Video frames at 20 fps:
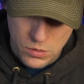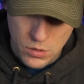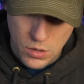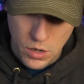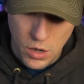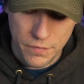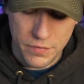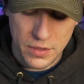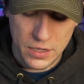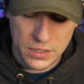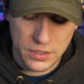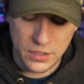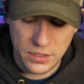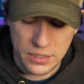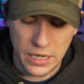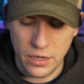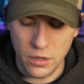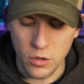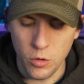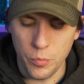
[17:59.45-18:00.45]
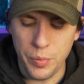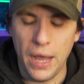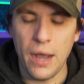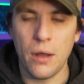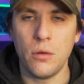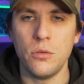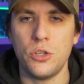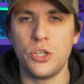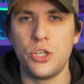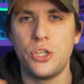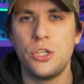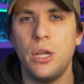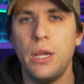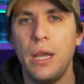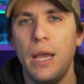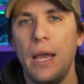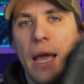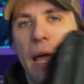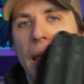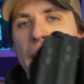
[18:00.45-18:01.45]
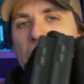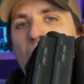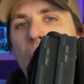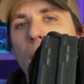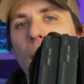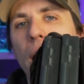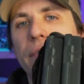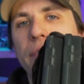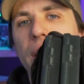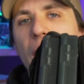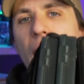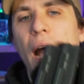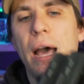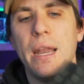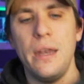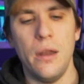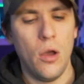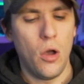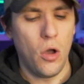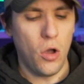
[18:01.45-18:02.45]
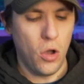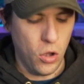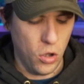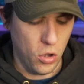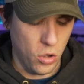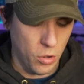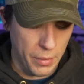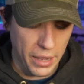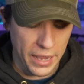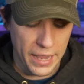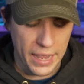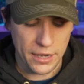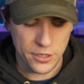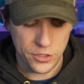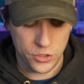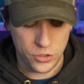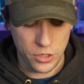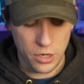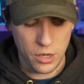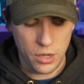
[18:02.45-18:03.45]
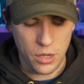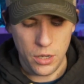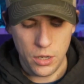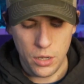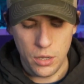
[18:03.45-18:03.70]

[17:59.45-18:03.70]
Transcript: of this single pouch, and now I've got all my extra